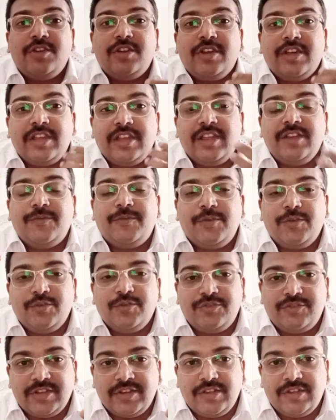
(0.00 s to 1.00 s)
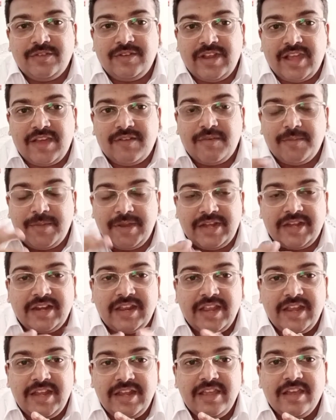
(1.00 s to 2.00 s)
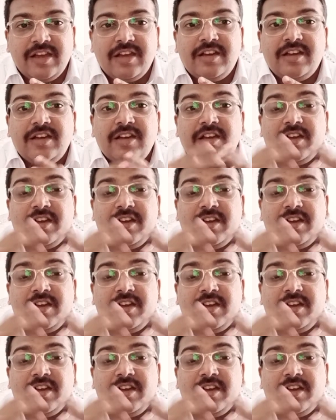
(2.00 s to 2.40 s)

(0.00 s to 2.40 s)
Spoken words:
in future you will have a better idea